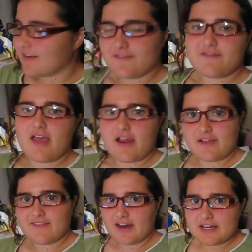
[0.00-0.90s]
a
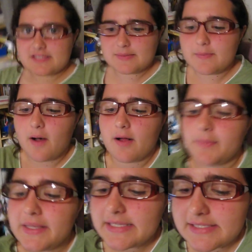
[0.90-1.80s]
very, very small
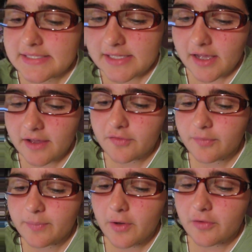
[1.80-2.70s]
piece of
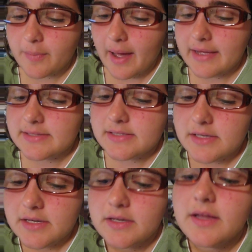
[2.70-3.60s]
both
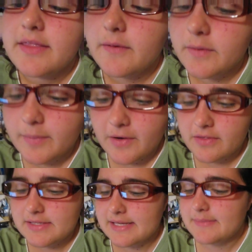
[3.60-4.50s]
pies they were both
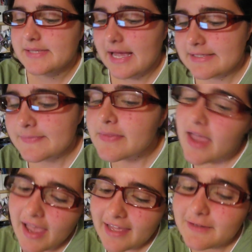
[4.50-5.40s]
the same size.
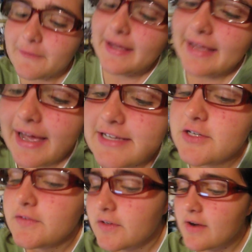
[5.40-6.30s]
Anyway, I
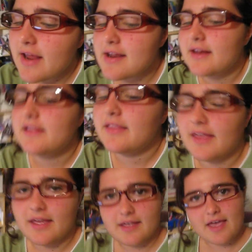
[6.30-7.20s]
don't regret
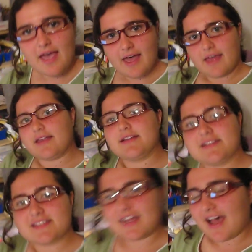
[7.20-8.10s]
anything,
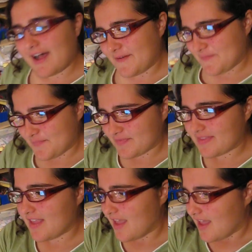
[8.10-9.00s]
and um,
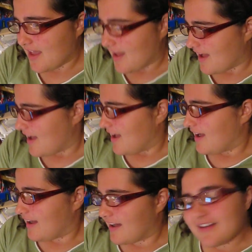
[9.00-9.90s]

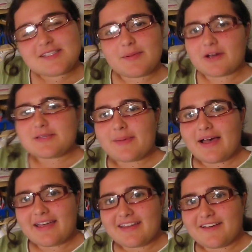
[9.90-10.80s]
uh, tomorrow's
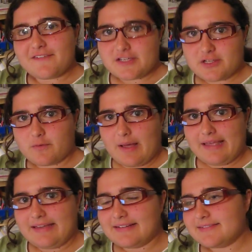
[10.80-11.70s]
my official
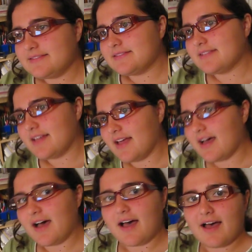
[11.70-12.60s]
weigh-in.
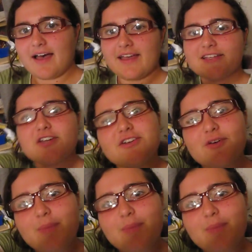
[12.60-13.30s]
I don't know,